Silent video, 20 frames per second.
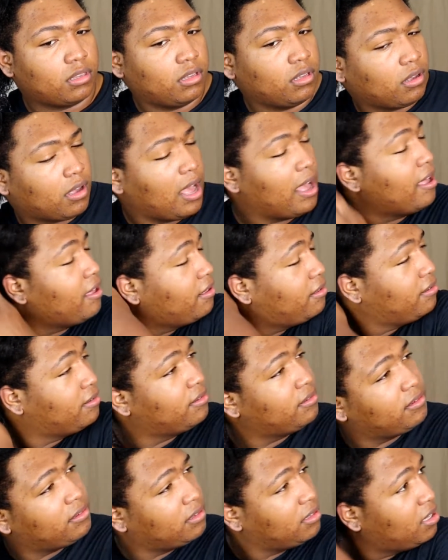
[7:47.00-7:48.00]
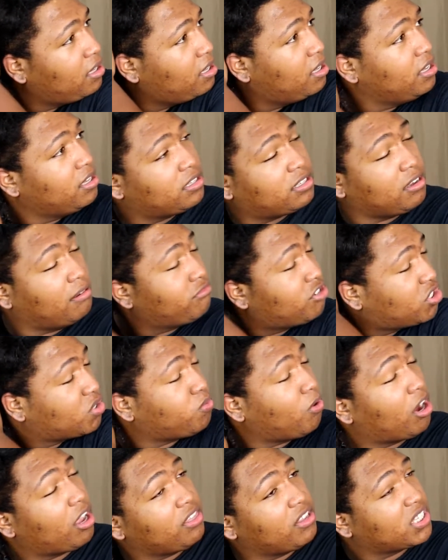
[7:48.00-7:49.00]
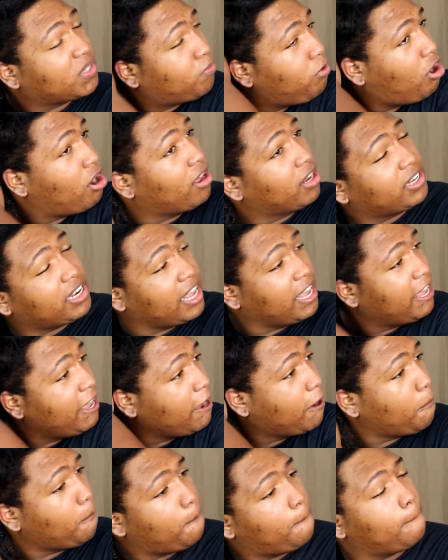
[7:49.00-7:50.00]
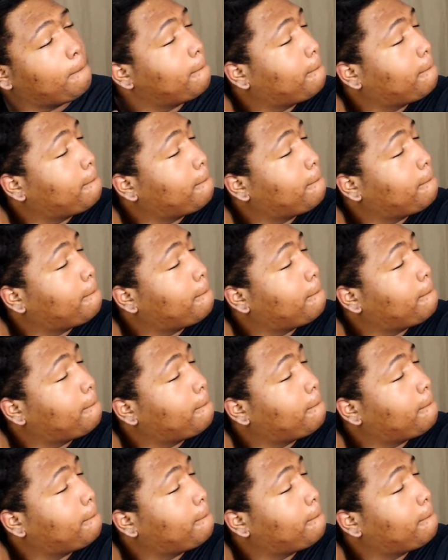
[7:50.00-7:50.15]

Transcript: Okay. So I'm just working this product in here.